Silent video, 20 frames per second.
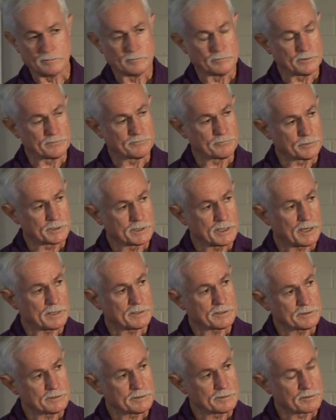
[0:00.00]
If we
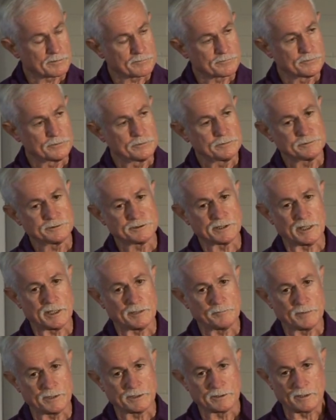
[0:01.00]
got it in our food
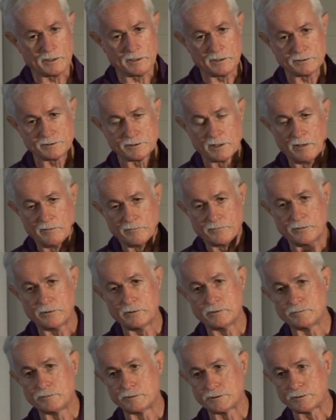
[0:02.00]
chain, because
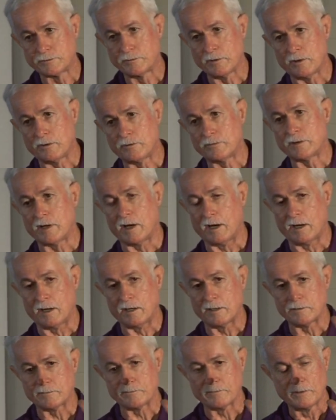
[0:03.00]
food was grown
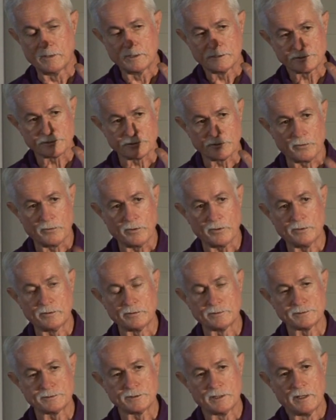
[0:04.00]
on
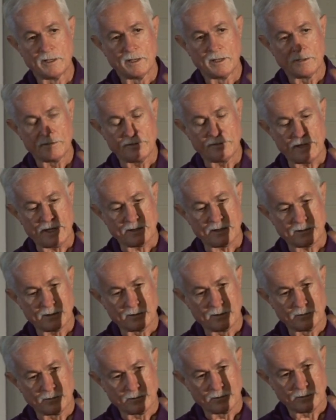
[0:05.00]
soils
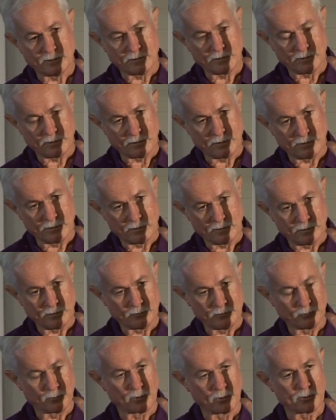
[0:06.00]
that
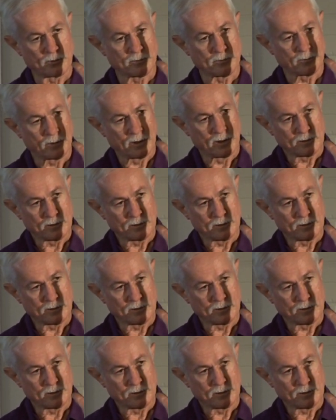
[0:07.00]
were